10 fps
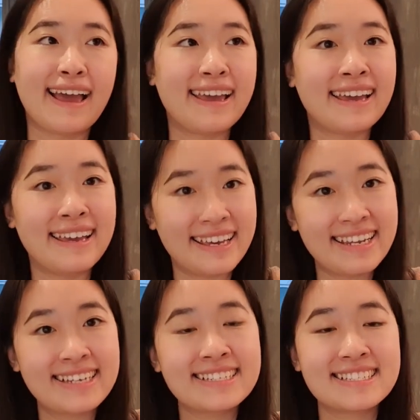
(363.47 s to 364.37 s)

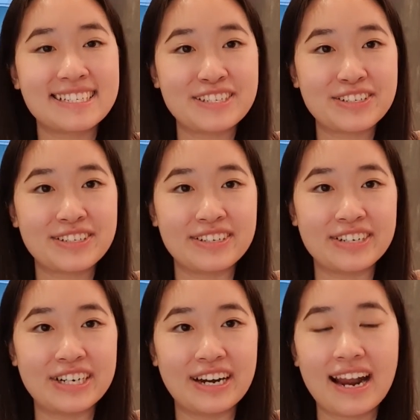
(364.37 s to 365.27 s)
hitting senior
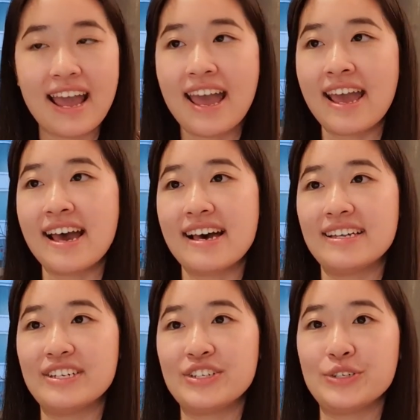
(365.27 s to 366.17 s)
year
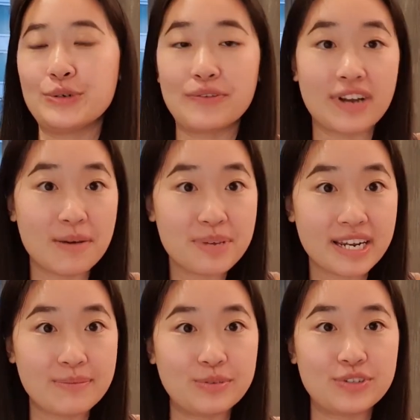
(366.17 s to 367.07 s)
and you have not been
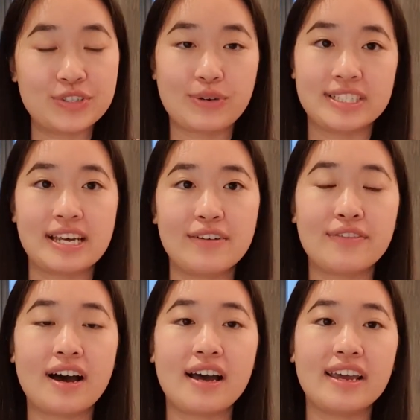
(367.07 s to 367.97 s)
able to
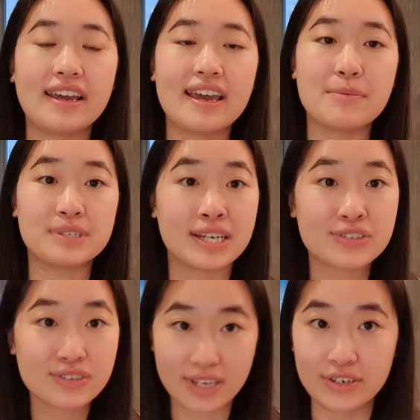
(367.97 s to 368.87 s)
identify a
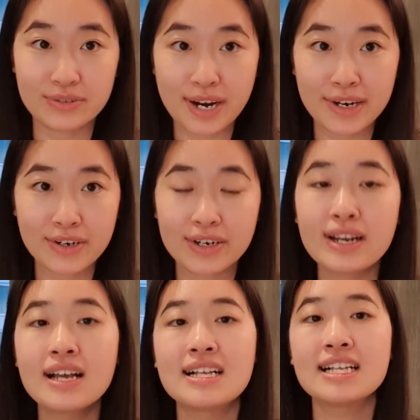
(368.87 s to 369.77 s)
potential letter writer,
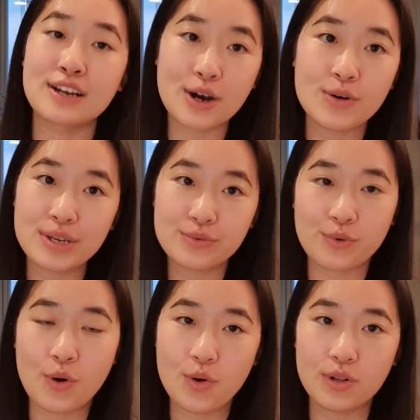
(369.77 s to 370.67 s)
go
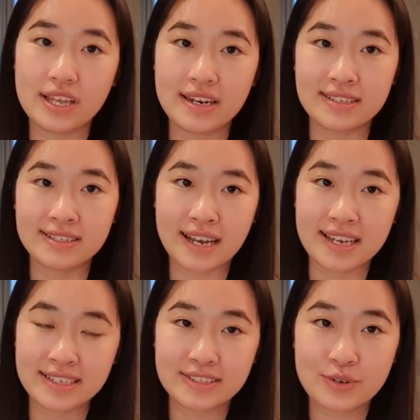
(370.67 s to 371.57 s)
enroll in a
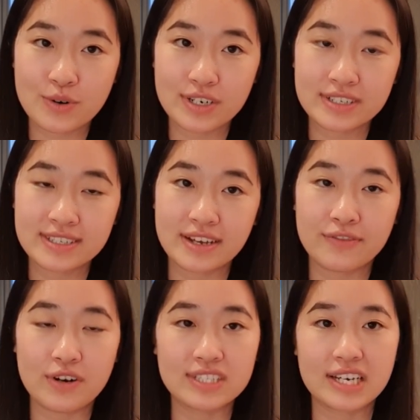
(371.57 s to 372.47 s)
science course that
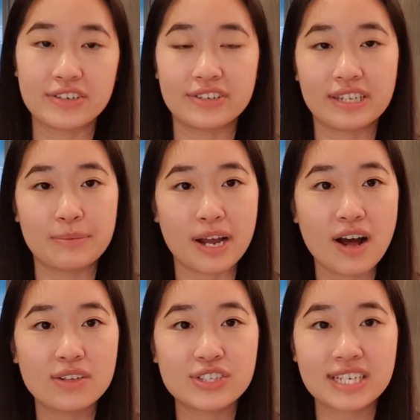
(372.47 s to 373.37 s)
falls under the
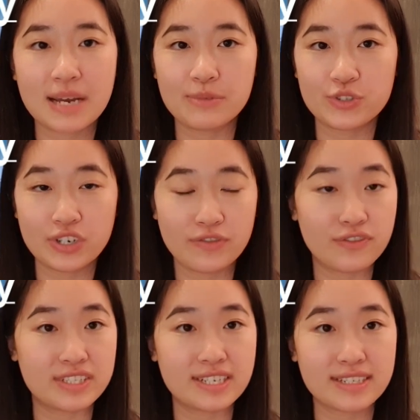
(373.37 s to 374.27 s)
biology, chemistry,
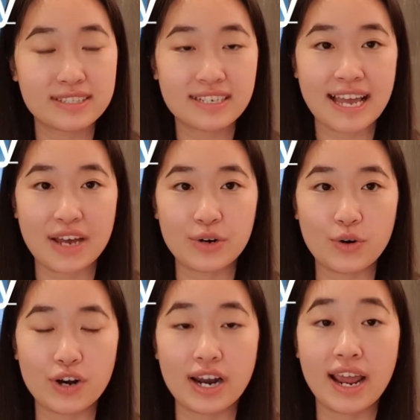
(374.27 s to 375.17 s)
physics
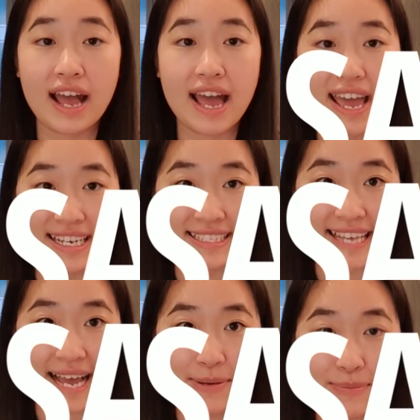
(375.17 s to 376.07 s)
category
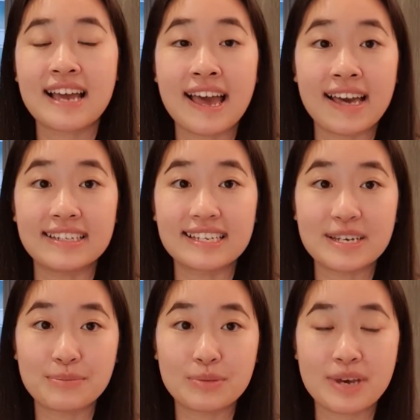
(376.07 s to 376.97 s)
ASAP and
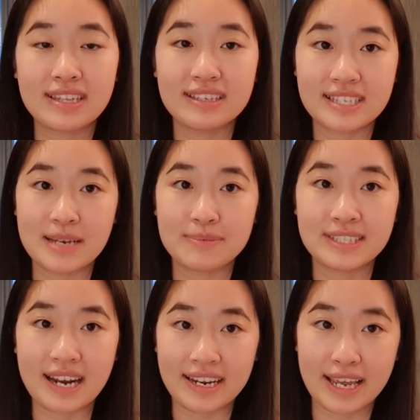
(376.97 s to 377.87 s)
implement the tips
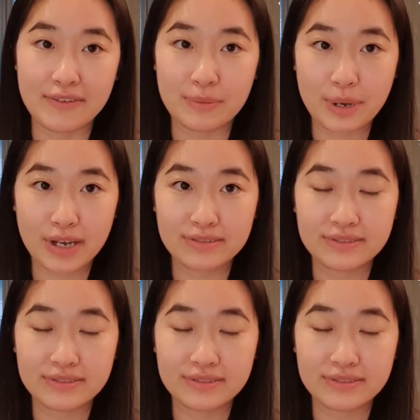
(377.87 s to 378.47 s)
that I gave above.